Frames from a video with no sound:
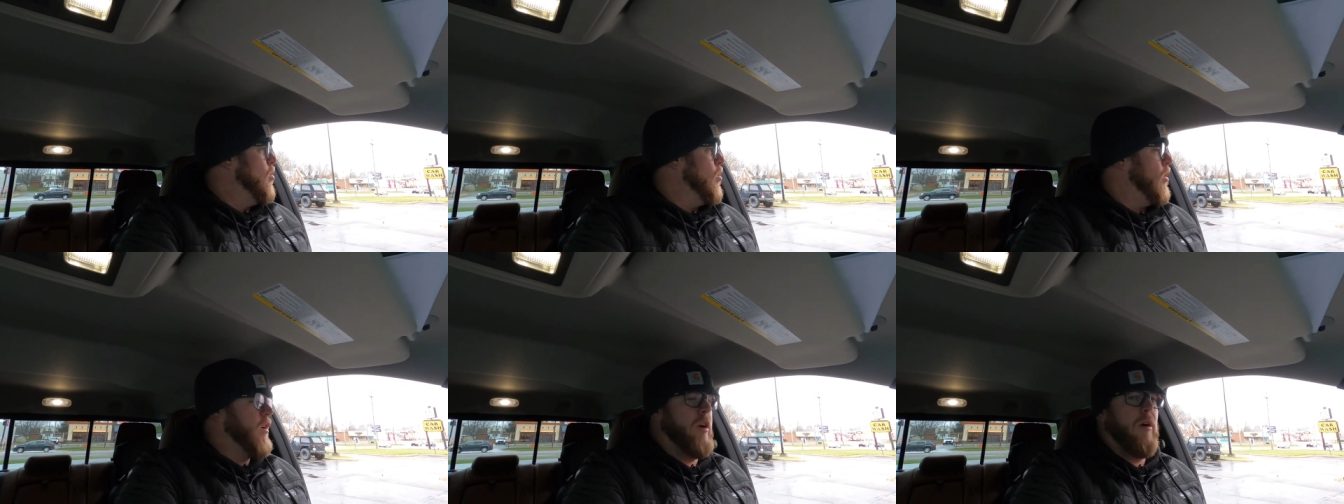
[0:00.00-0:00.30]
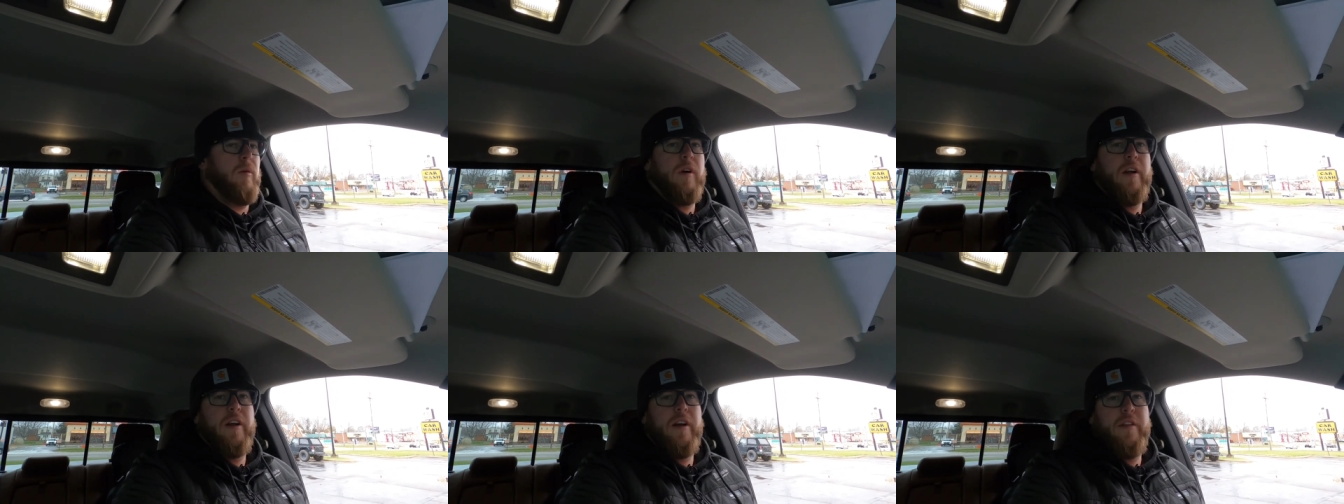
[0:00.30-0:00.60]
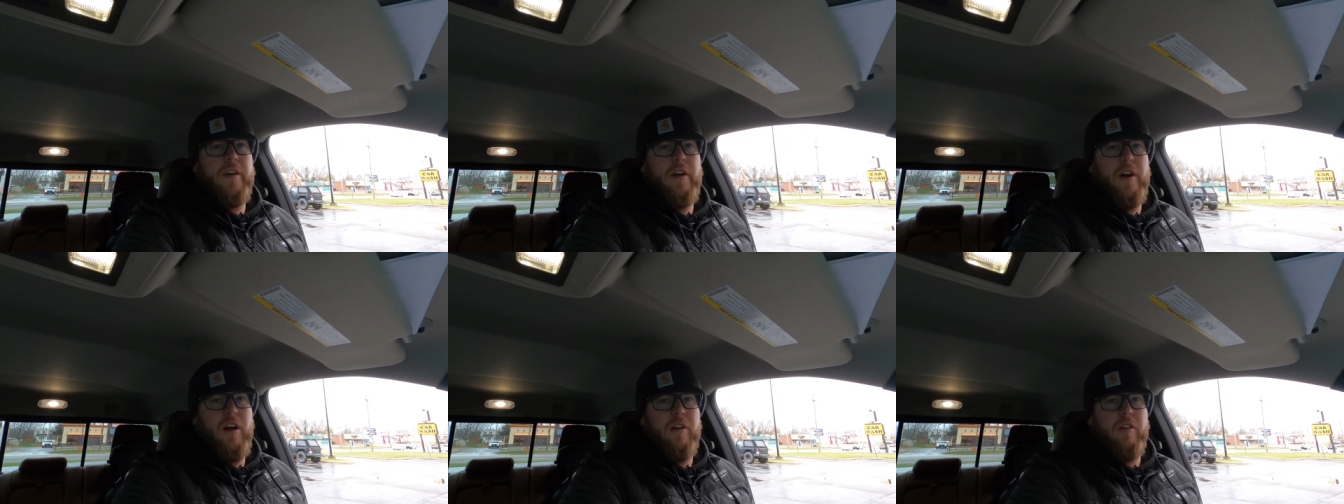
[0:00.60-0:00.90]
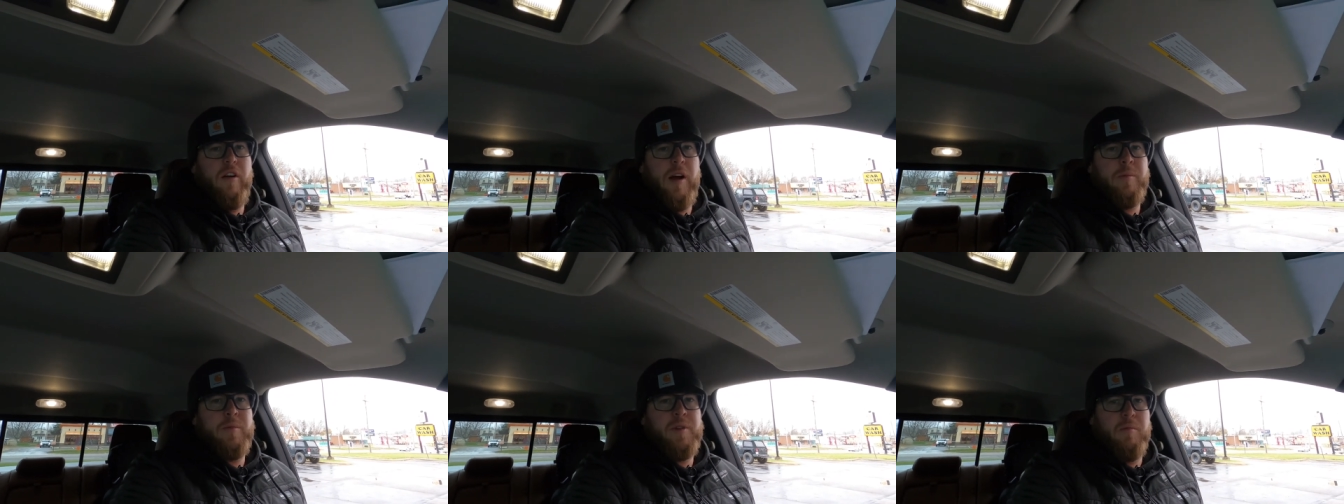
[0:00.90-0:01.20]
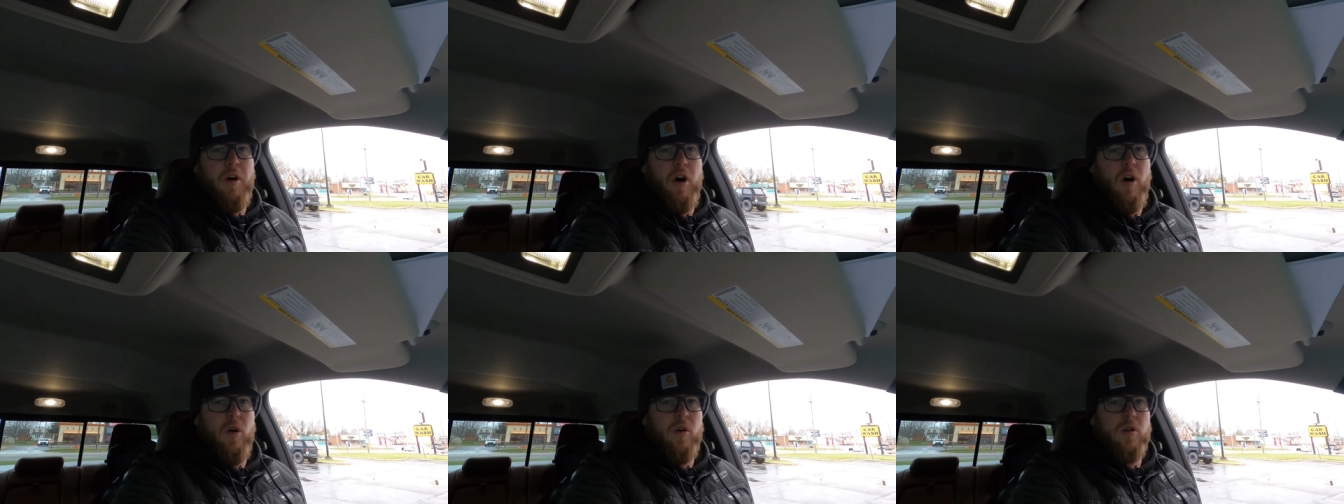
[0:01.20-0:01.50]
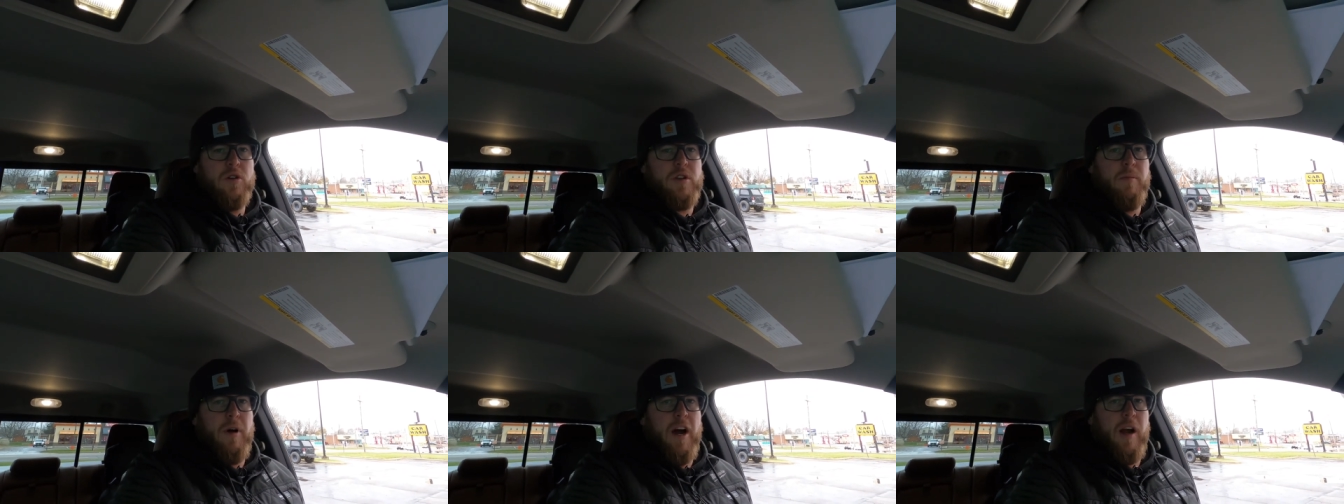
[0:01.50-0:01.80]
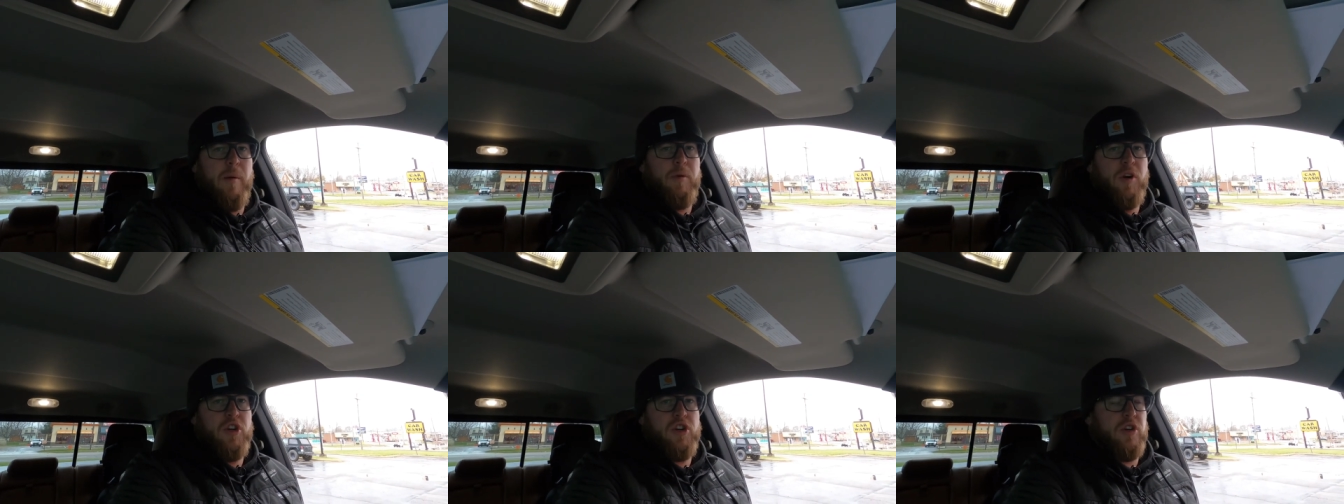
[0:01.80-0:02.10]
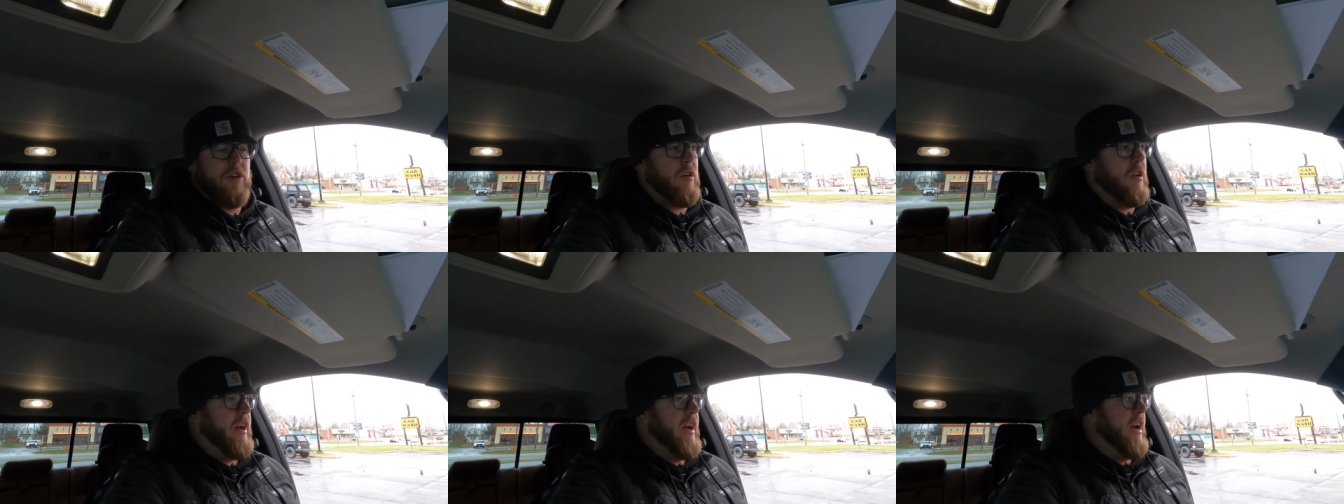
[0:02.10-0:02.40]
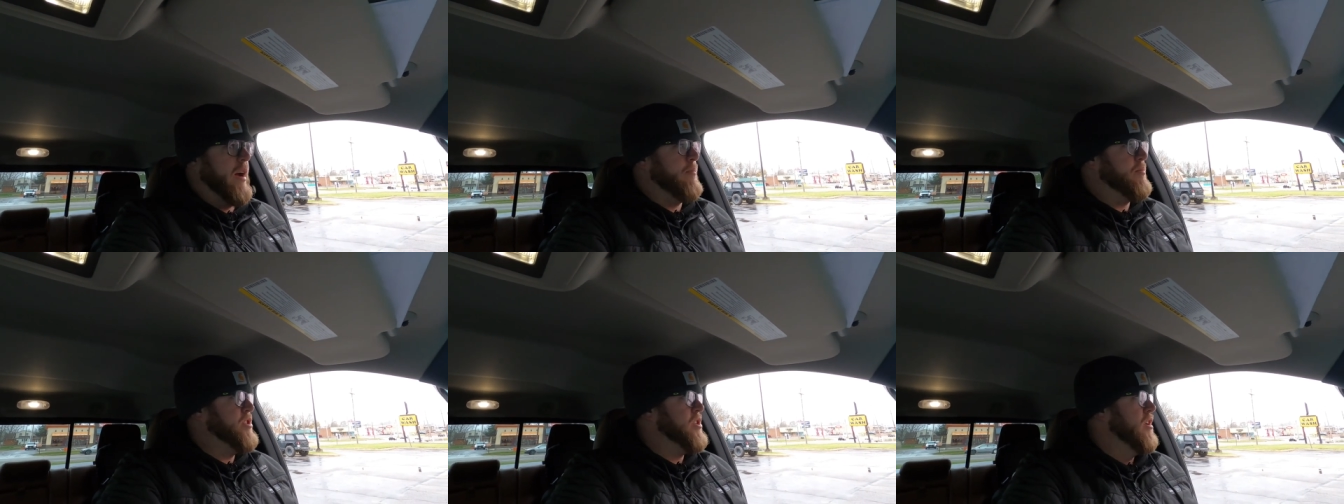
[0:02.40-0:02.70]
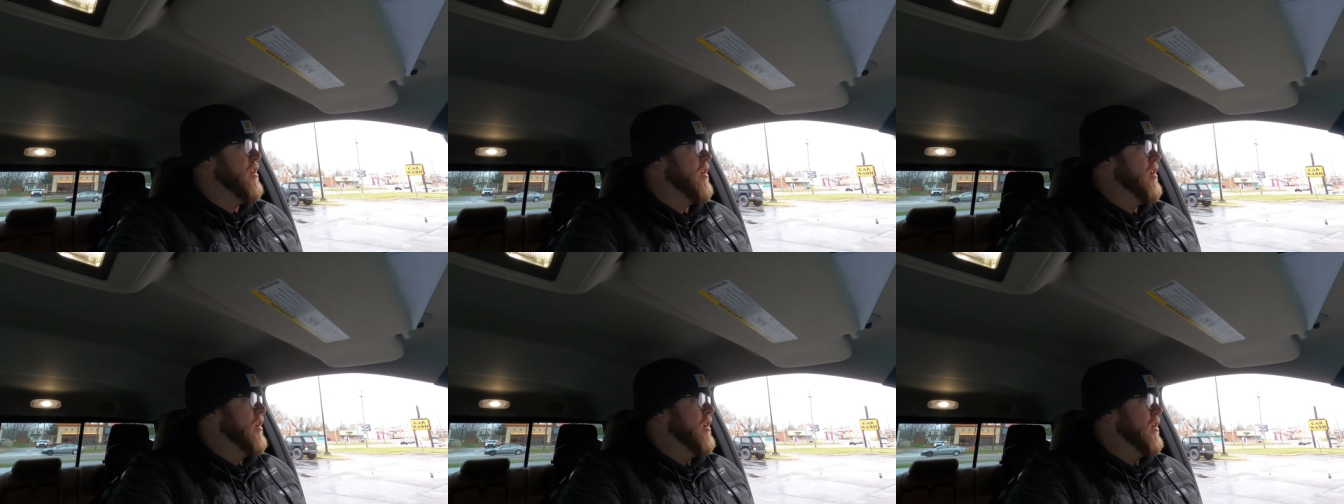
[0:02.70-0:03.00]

We're gonna run in there, grab some hose, some high pressure clamps,